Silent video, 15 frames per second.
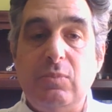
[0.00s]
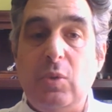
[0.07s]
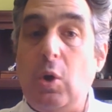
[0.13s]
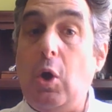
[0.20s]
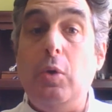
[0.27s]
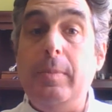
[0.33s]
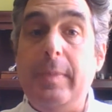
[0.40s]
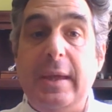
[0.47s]

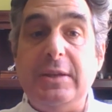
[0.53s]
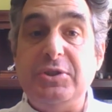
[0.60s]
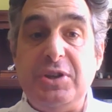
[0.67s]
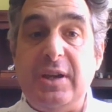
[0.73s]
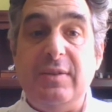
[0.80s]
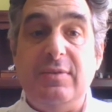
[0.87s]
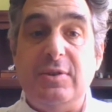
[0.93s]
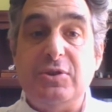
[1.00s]
all men
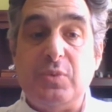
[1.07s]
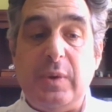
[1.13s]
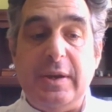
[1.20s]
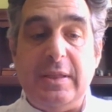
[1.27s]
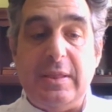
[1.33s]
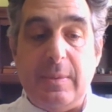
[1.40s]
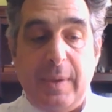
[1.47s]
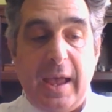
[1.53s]
shaved this way
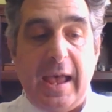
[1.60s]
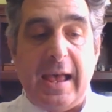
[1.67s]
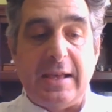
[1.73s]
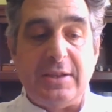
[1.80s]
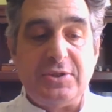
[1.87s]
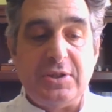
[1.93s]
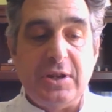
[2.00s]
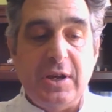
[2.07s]
in the
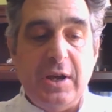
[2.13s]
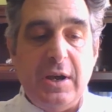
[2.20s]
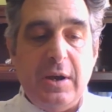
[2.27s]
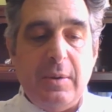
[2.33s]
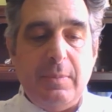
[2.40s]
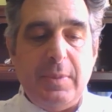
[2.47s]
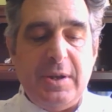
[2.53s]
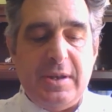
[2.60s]
past.
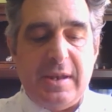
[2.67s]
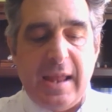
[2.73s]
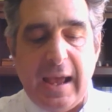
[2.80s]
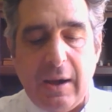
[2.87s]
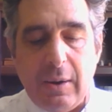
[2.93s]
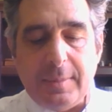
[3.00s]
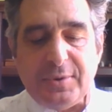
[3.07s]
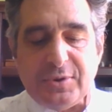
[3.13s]
But
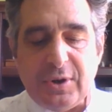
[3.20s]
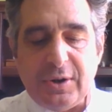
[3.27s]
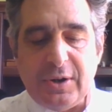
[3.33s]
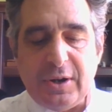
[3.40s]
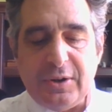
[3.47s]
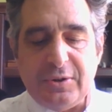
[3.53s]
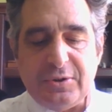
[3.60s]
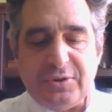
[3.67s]
now I'm starting
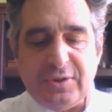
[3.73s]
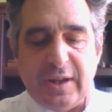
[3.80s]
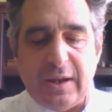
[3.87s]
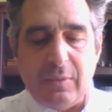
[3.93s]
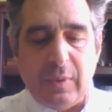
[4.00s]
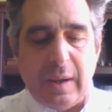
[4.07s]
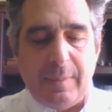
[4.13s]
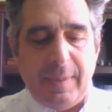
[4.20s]
to
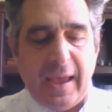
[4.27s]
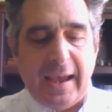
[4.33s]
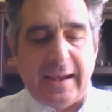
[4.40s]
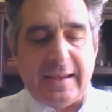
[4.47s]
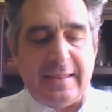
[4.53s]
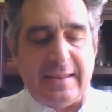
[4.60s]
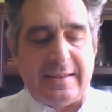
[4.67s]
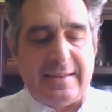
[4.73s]
understand why
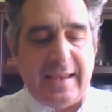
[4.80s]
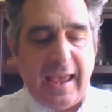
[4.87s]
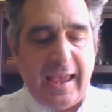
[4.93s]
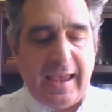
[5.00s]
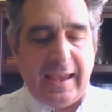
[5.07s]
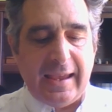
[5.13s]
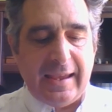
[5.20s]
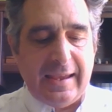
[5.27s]
back in the
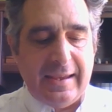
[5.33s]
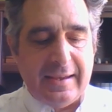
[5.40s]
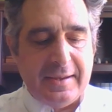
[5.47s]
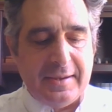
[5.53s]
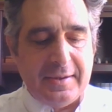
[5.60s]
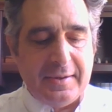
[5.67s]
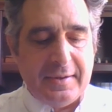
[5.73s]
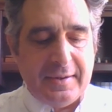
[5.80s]
day,
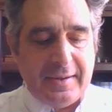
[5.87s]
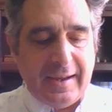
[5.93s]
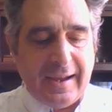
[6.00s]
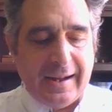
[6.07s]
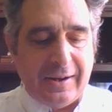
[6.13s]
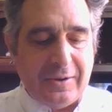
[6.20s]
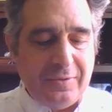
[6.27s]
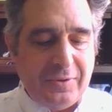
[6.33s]

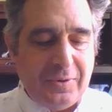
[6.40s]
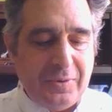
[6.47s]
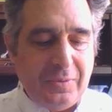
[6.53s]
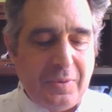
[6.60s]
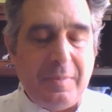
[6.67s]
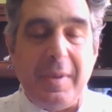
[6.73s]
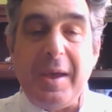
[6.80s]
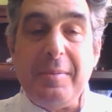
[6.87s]
I don't know if you
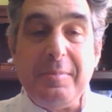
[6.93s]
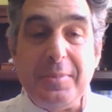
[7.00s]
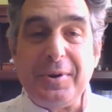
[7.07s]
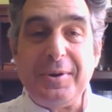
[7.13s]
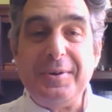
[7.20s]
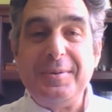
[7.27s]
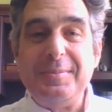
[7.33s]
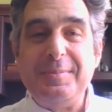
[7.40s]

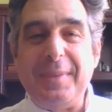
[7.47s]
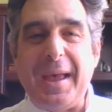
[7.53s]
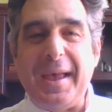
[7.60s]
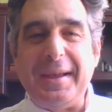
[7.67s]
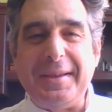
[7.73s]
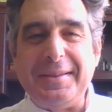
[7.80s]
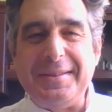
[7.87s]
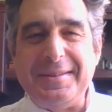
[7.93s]
remember
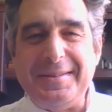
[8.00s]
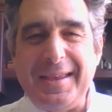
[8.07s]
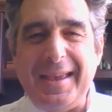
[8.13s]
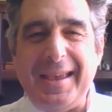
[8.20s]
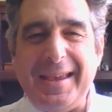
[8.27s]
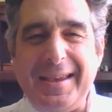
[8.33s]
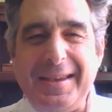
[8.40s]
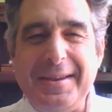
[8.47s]
back in the
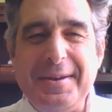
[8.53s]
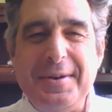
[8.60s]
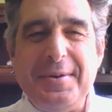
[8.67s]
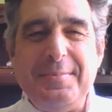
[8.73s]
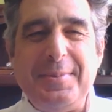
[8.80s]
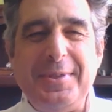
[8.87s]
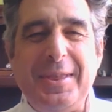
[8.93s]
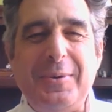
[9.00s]
day,
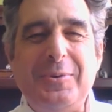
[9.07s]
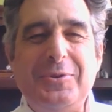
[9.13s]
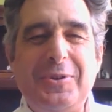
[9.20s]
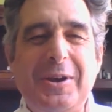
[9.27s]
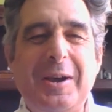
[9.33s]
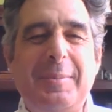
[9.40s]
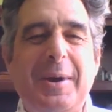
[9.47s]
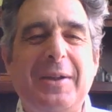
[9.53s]
but they would
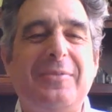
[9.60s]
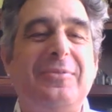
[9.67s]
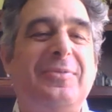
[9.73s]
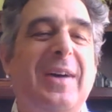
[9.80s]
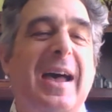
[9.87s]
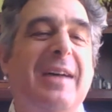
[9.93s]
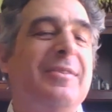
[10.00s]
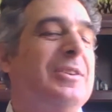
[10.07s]
talk about a
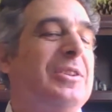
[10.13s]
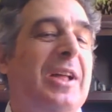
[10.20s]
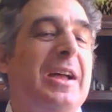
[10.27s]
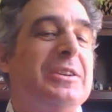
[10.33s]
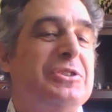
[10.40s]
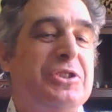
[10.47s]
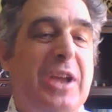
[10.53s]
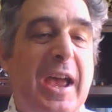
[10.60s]
5
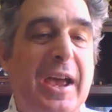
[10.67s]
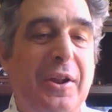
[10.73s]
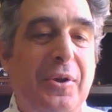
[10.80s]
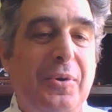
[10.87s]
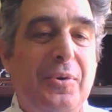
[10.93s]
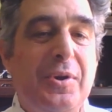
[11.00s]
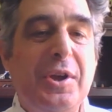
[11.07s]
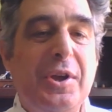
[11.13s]
o'clock
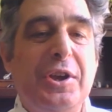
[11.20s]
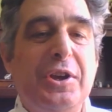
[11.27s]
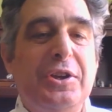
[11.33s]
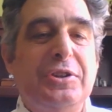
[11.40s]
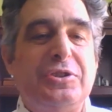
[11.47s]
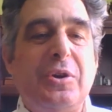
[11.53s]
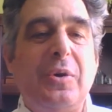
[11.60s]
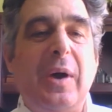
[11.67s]
shadow.
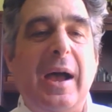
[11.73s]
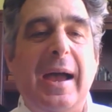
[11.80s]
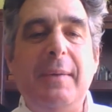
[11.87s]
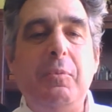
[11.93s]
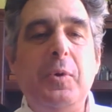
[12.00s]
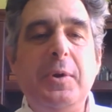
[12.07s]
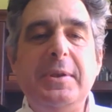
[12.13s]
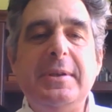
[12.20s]
So I
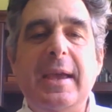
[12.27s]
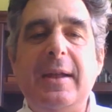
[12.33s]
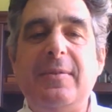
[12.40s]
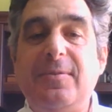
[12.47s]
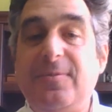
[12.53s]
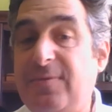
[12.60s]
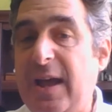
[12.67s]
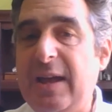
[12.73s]
wouldn't get
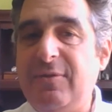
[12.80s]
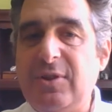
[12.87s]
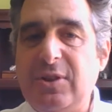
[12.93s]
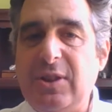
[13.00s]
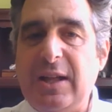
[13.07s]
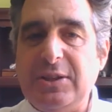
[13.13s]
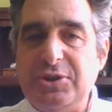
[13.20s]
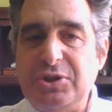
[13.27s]
a 5
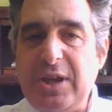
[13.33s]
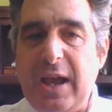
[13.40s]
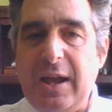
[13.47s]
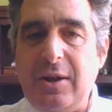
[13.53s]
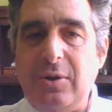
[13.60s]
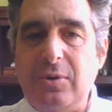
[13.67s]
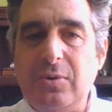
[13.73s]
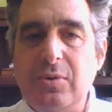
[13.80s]
o'clock
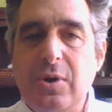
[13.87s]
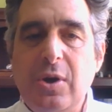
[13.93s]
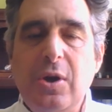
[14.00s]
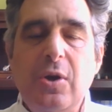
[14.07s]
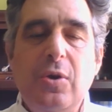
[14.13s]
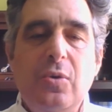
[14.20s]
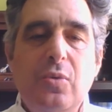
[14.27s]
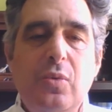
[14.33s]
shadow
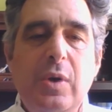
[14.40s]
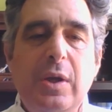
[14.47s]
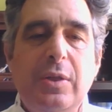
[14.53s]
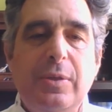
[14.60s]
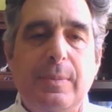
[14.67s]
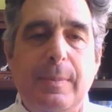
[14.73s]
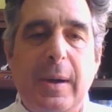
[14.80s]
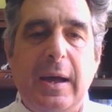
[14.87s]

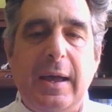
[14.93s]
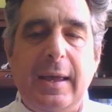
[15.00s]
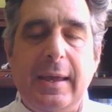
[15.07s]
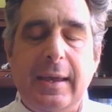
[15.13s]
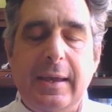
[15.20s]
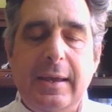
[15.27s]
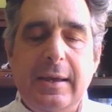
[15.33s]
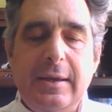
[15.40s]
with
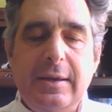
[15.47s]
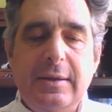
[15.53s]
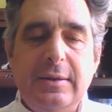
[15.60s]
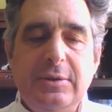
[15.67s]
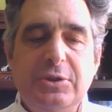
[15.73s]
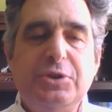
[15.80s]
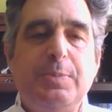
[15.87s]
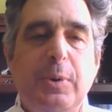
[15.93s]
my
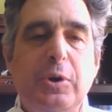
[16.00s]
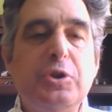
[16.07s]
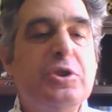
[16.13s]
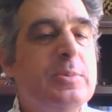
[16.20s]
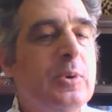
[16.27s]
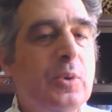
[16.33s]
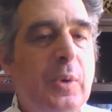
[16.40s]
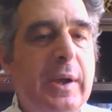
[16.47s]

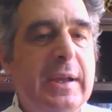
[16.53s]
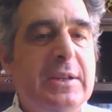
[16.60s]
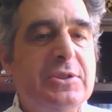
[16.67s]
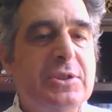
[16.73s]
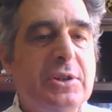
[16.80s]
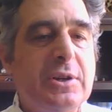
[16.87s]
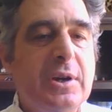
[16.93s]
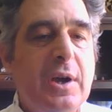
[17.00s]
disposable
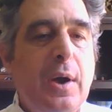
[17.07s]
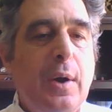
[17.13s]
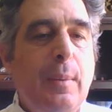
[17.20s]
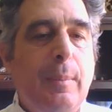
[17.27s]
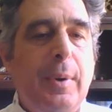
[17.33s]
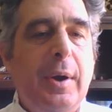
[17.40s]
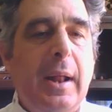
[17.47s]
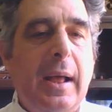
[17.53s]
razor.
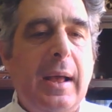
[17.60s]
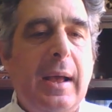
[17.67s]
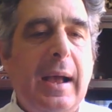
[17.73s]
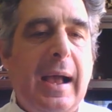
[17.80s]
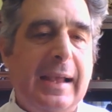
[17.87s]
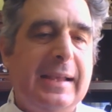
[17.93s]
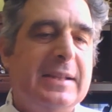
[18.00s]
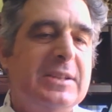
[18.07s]
But
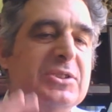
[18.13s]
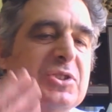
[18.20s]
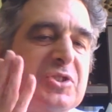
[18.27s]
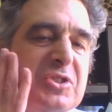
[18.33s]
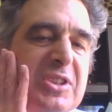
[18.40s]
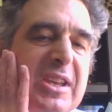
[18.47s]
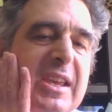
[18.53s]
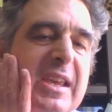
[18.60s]
I can
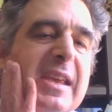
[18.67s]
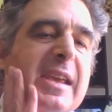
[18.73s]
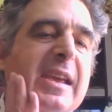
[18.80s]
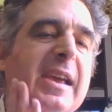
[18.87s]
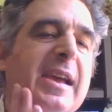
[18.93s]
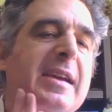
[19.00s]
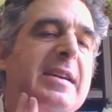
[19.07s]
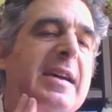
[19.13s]

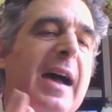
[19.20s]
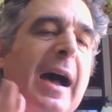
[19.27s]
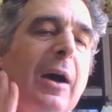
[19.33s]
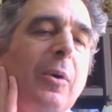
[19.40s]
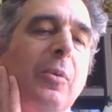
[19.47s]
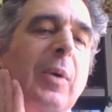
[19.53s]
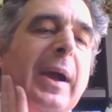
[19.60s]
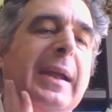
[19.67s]
see
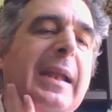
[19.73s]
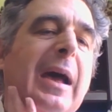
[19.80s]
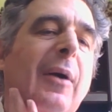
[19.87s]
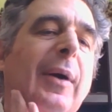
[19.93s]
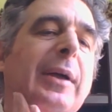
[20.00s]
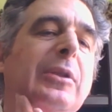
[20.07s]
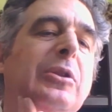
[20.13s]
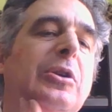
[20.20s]
how right now
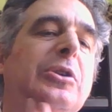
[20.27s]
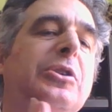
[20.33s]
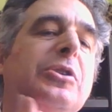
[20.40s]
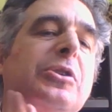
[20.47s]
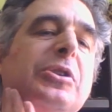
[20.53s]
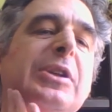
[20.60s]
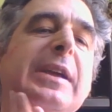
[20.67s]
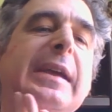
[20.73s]
I look
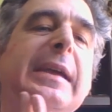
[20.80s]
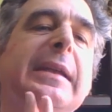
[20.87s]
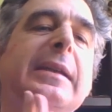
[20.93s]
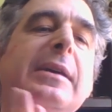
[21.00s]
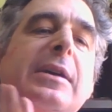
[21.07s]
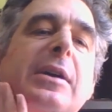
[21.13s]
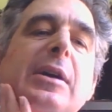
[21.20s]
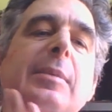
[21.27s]
clean,
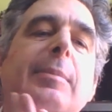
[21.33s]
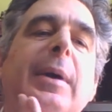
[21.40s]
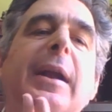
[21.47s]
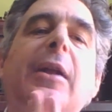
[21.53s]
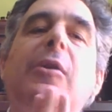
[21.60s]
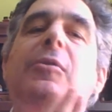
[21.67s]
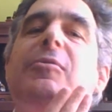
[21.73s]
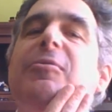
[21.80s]
but I
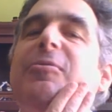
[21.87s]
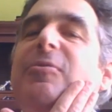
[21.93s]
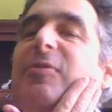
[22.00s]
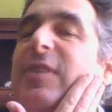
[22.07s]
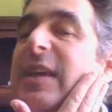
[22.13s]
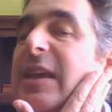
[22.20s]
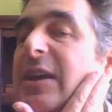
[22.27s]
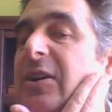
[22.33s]
don't
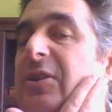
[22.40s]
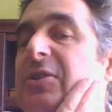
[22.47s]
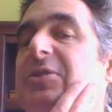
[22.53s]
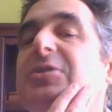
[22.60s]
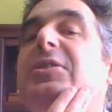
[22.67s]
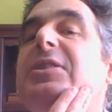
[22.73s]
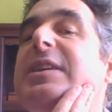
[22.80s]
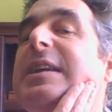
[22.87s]
feel
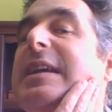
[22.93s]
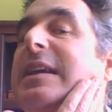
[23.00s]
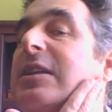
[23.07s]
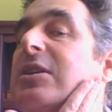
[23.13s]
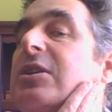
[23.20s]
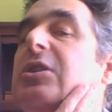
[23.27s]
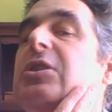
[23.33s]
clean.